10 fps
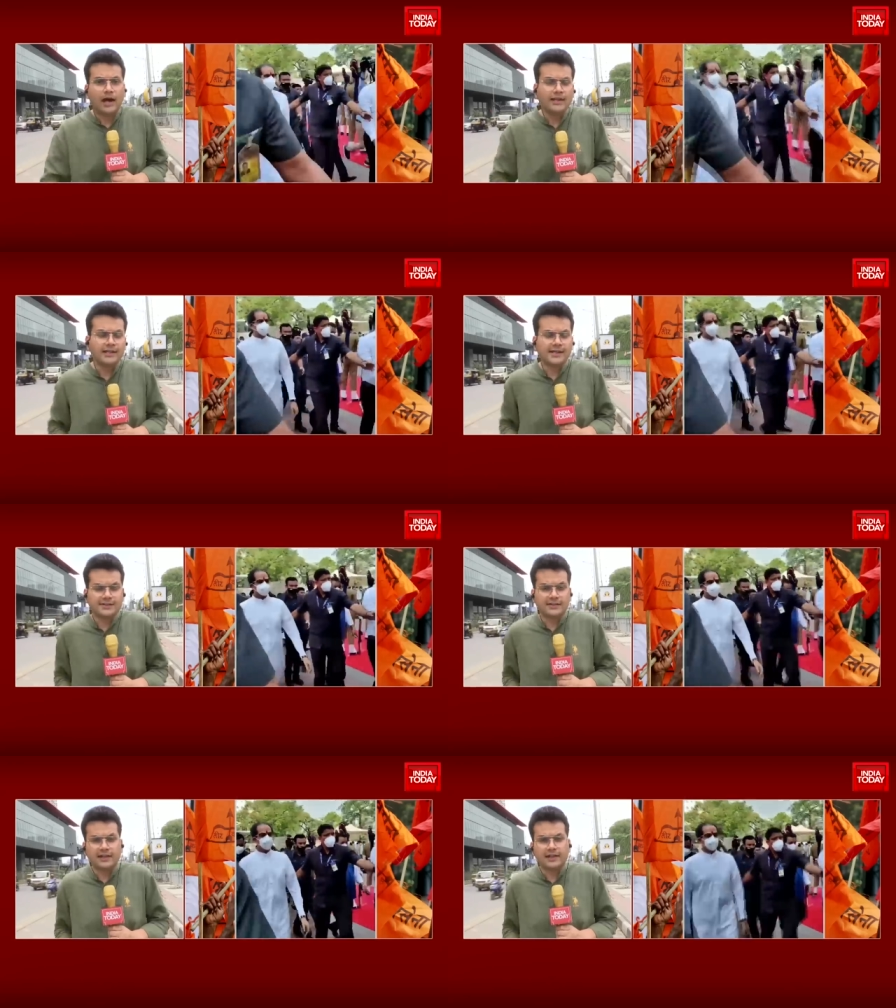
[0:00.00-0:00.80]
uh,
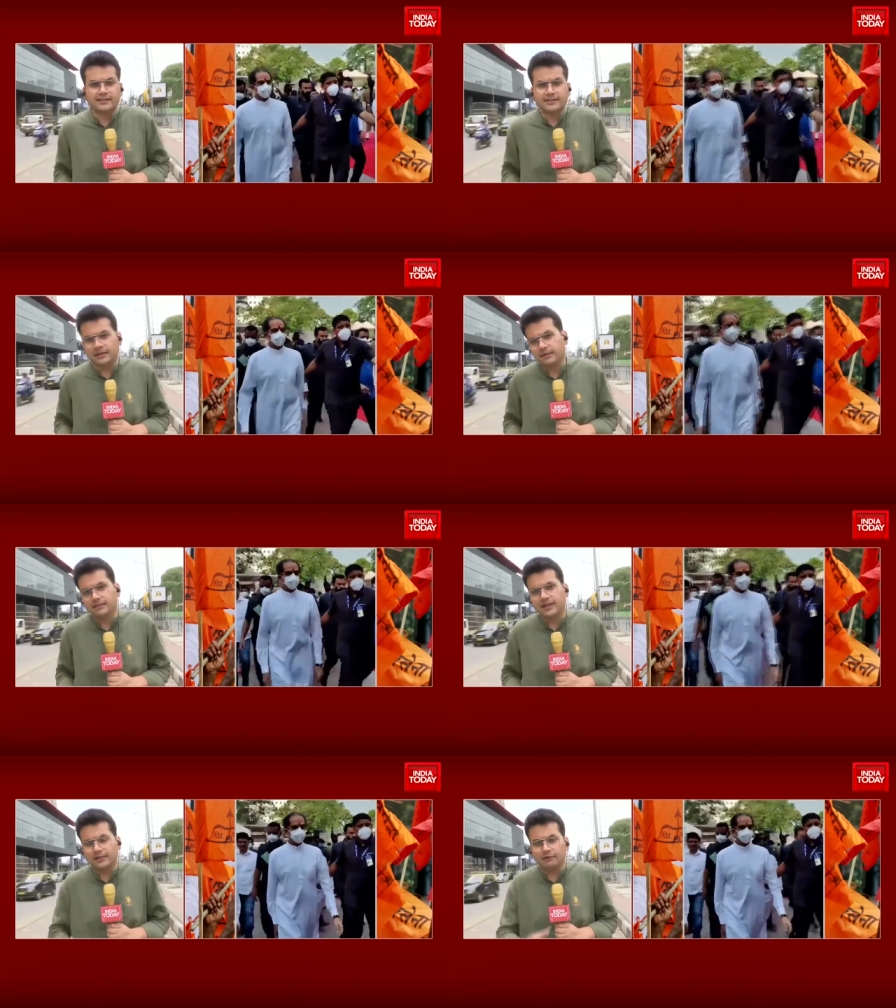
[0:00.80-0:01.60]
allegation against
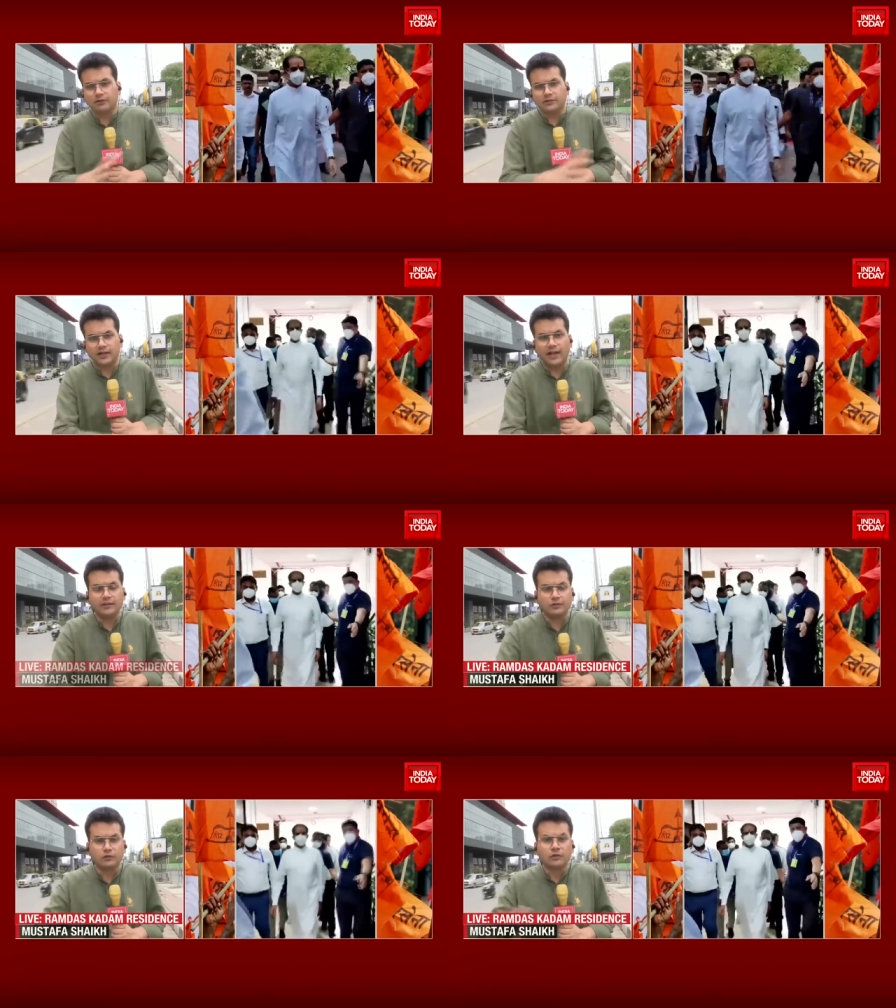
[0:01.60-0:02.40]
him that he was
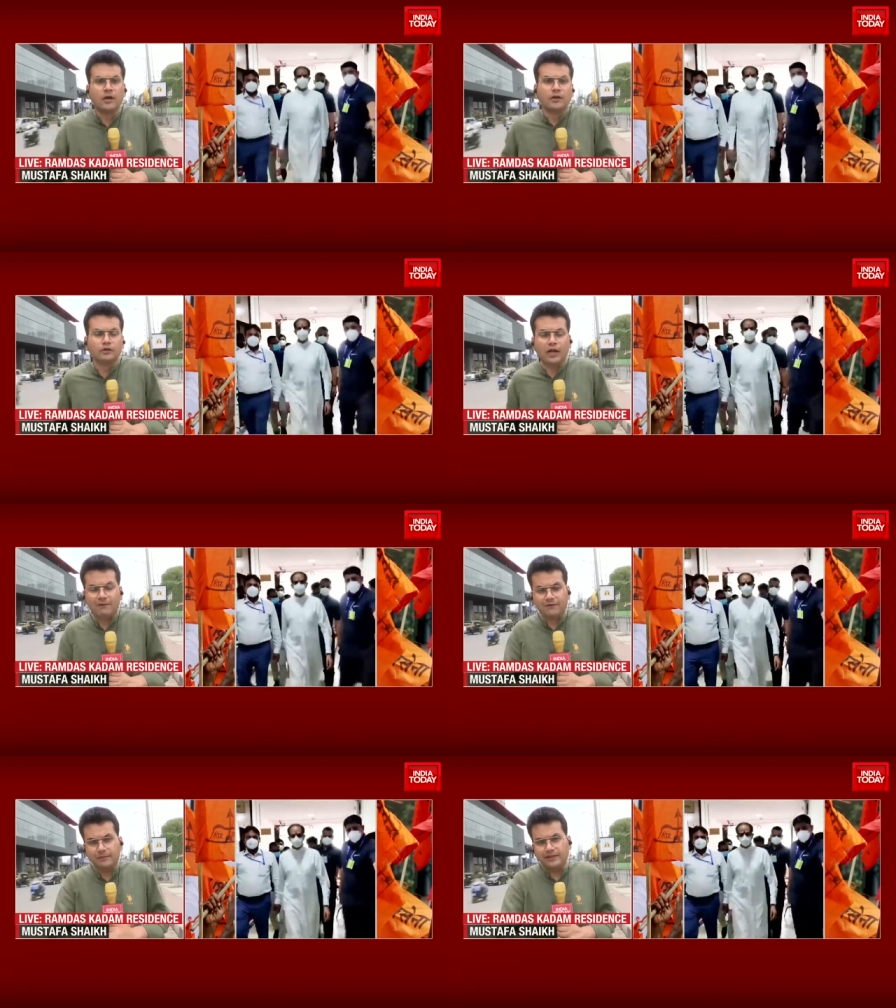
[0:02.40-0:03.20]
trying to, you know,
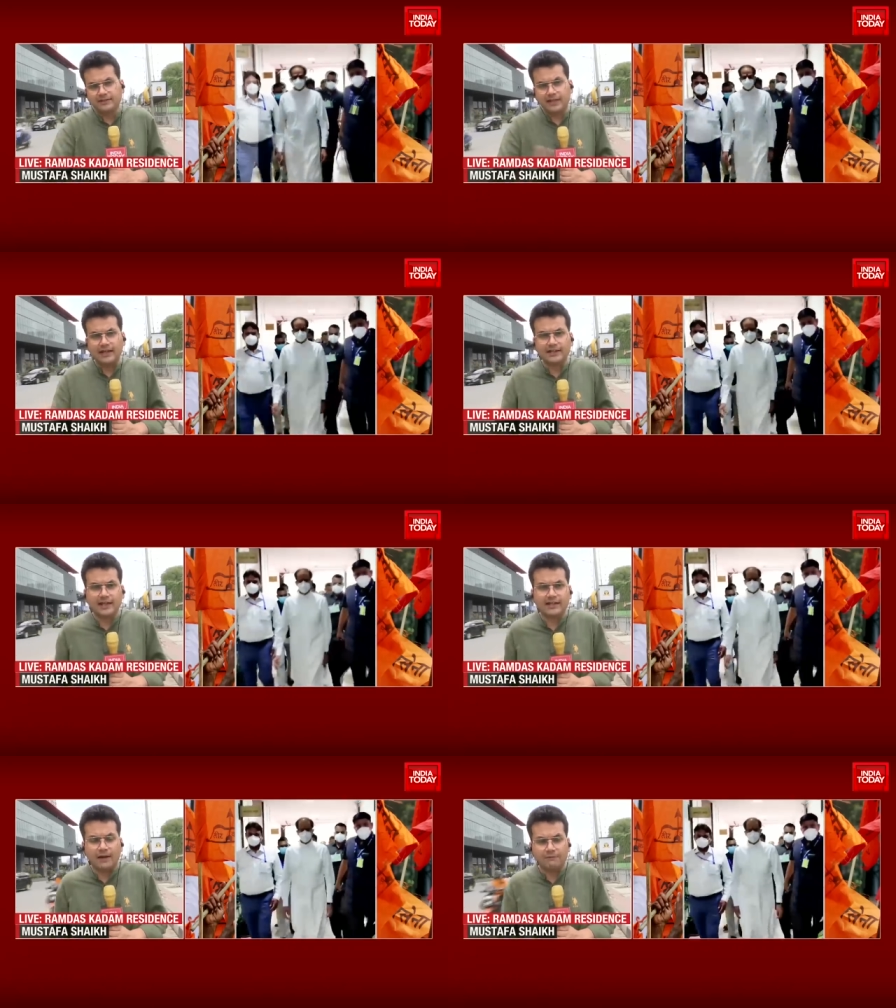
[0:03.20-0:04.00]
after being
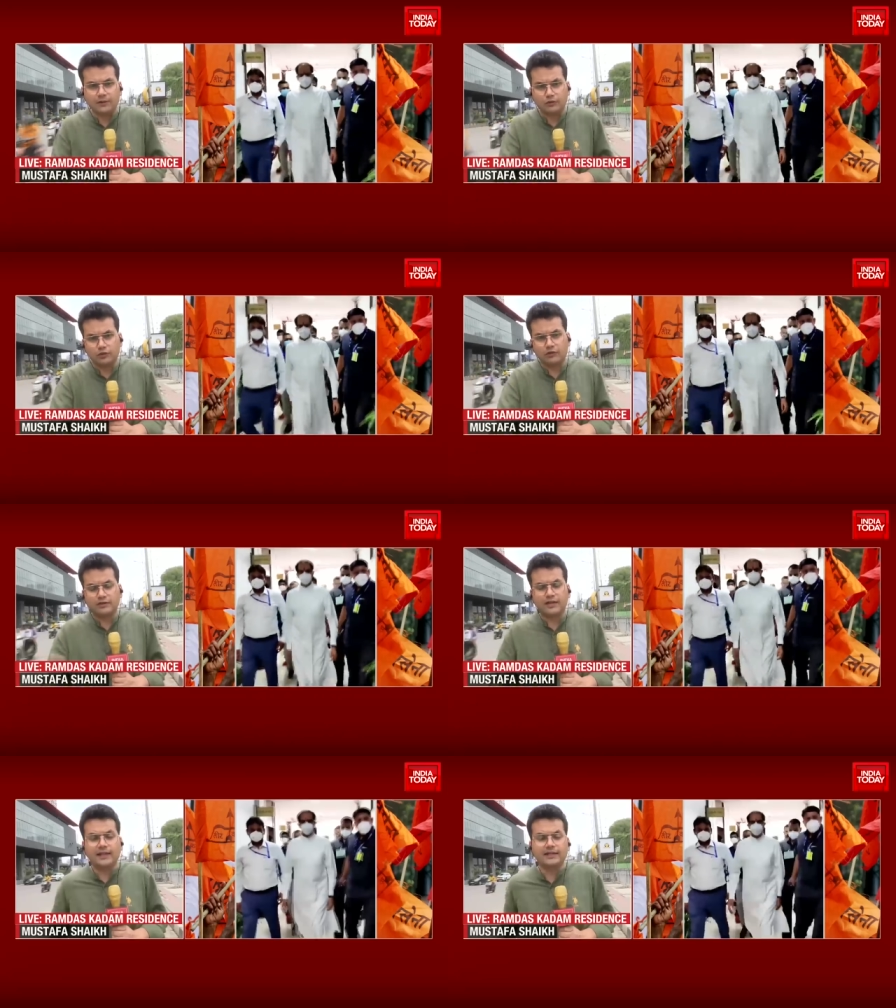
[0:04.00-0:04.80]
sidelined after
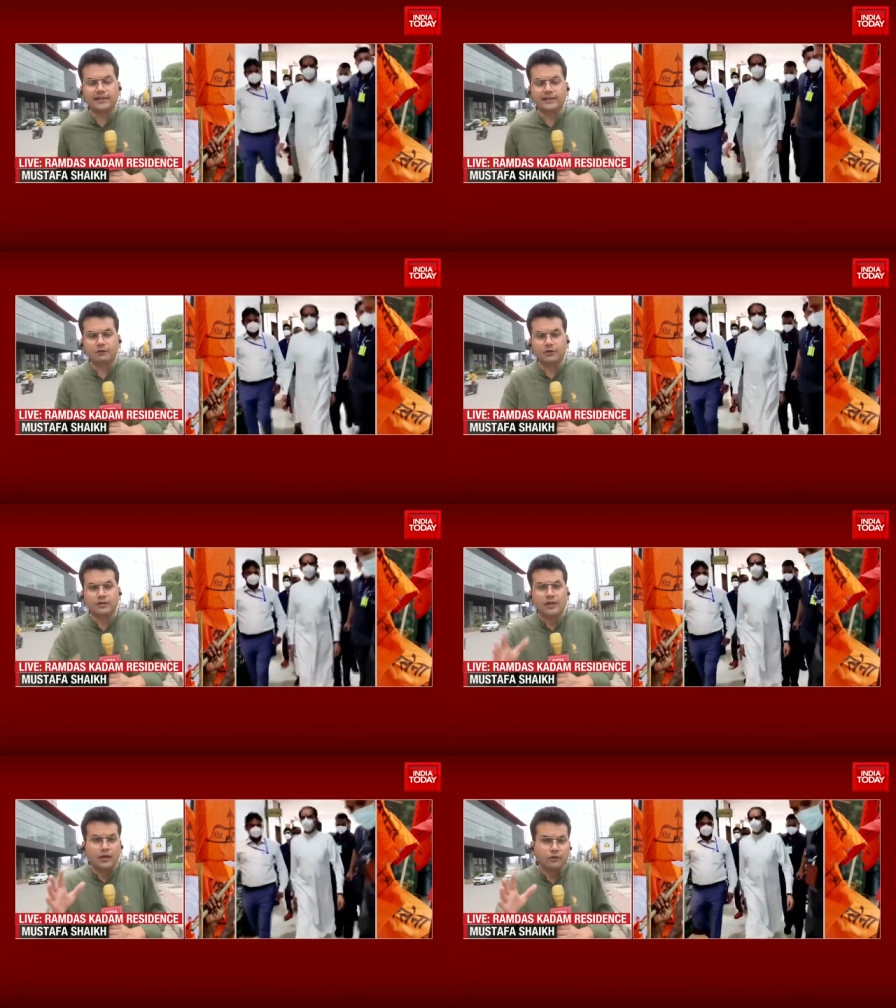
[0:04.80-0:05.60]
2019, he was,
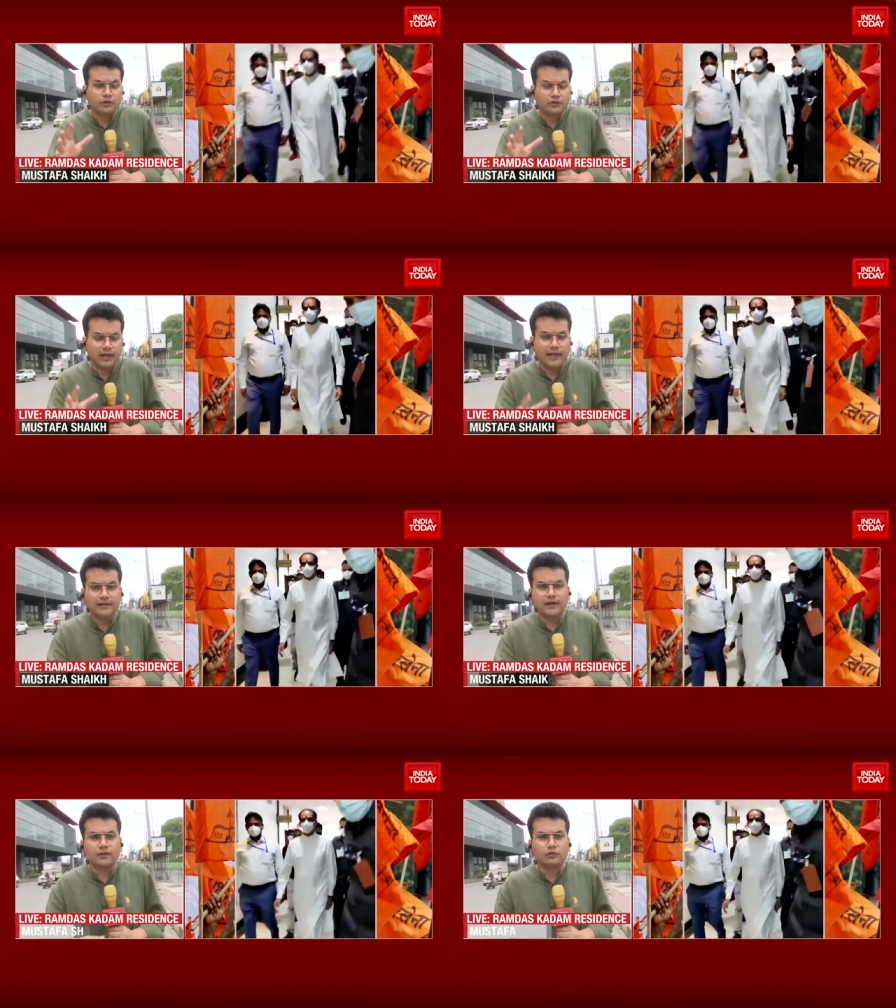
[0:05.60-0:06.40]
you know,
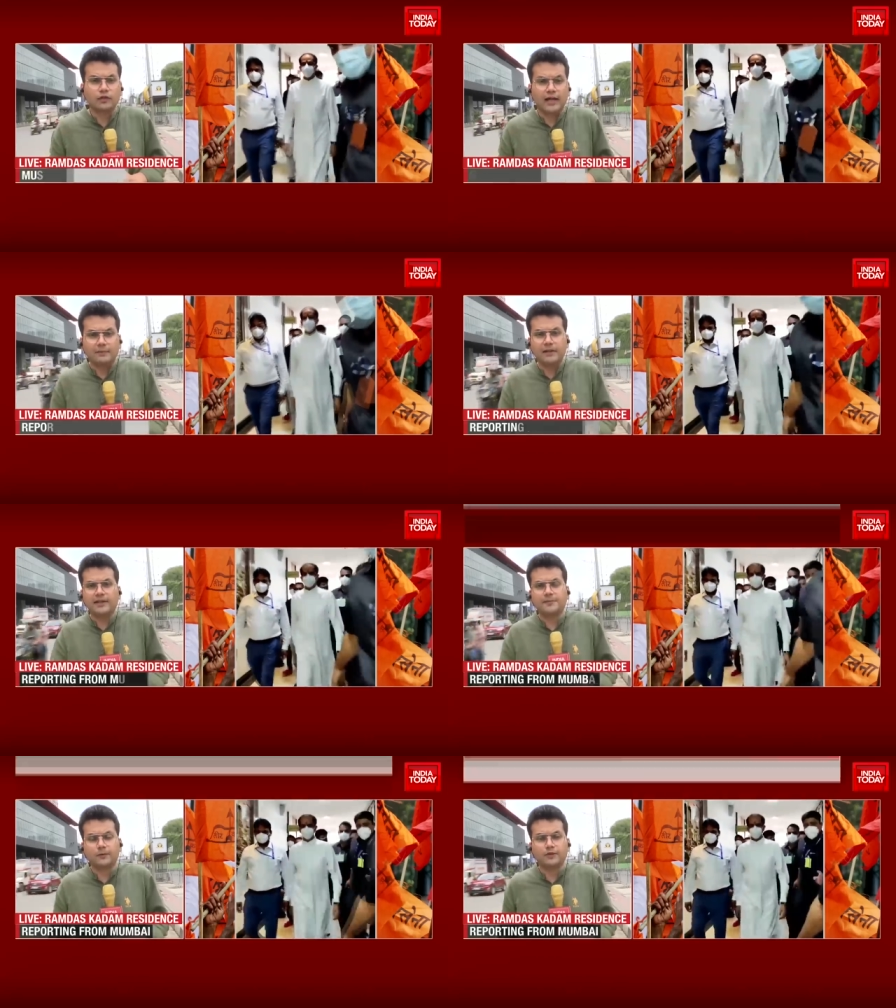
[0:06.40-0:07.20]
trying uh, to get back his